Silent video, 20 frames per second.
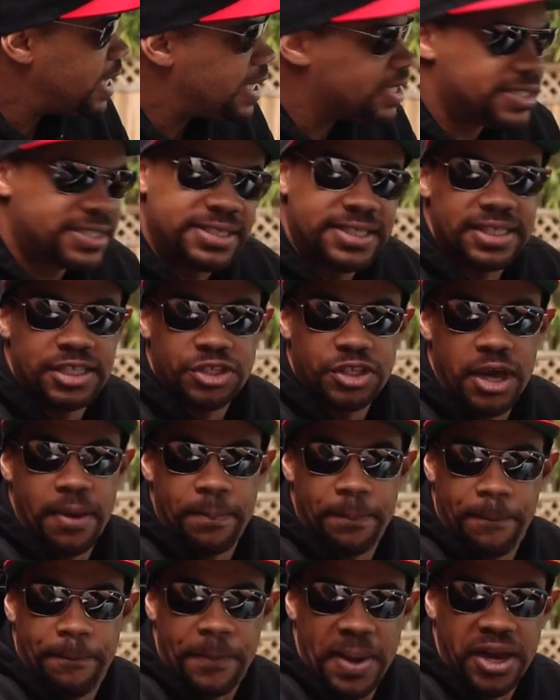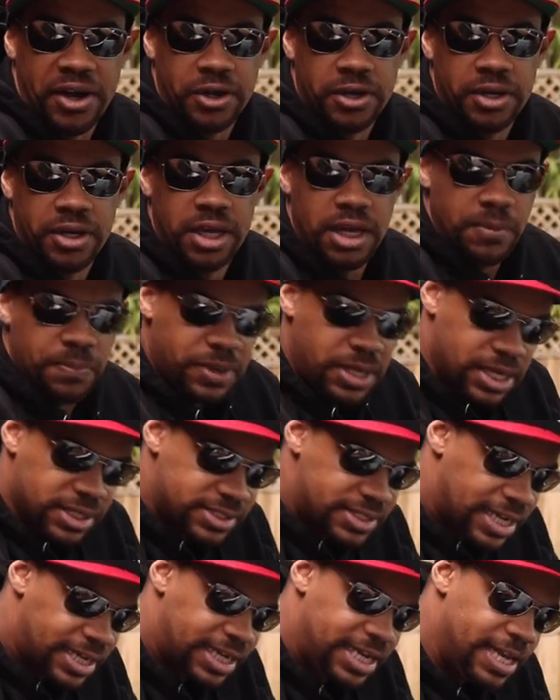that sealed up better,
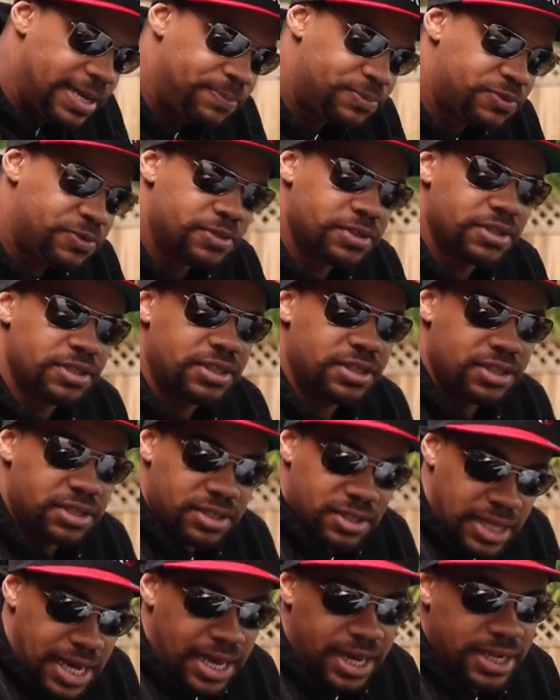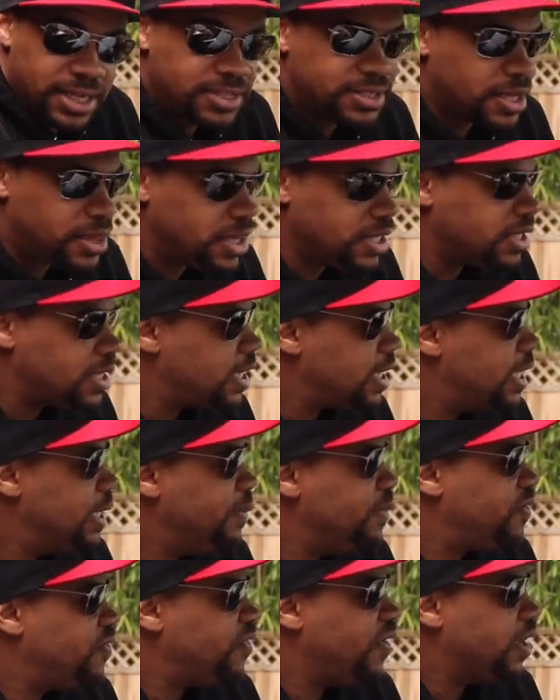because that is the thing that
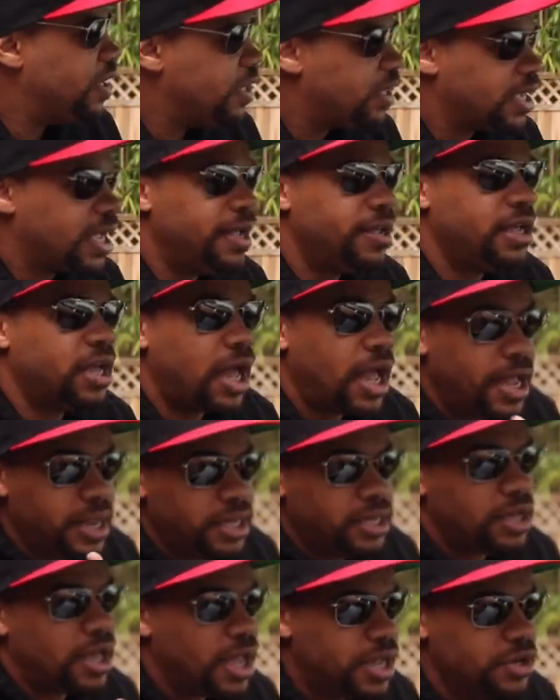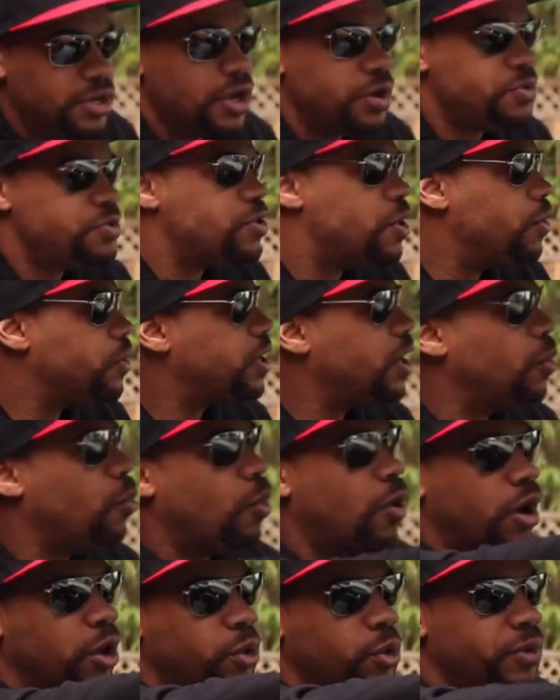keeps failing. I know, don't get
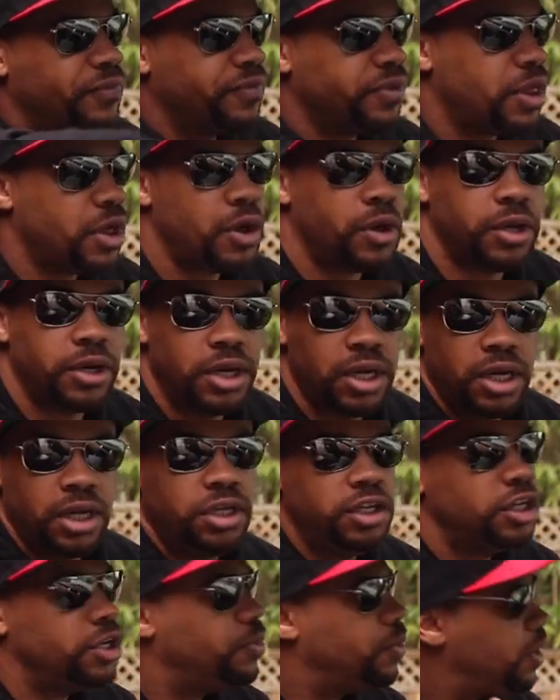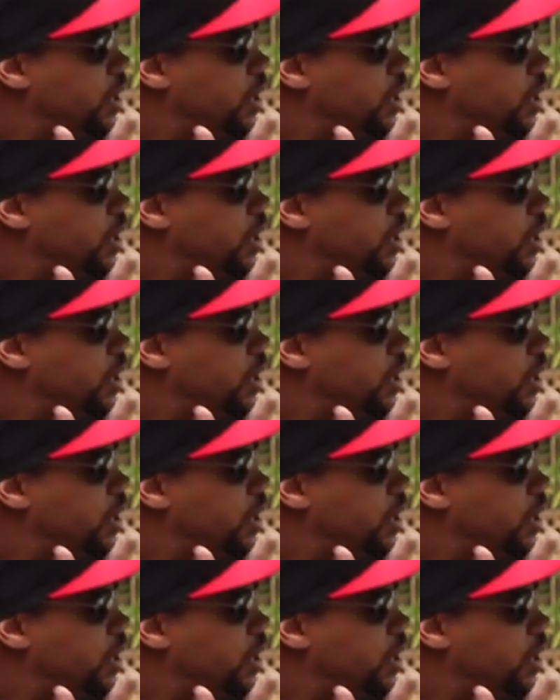water over the hood. You don't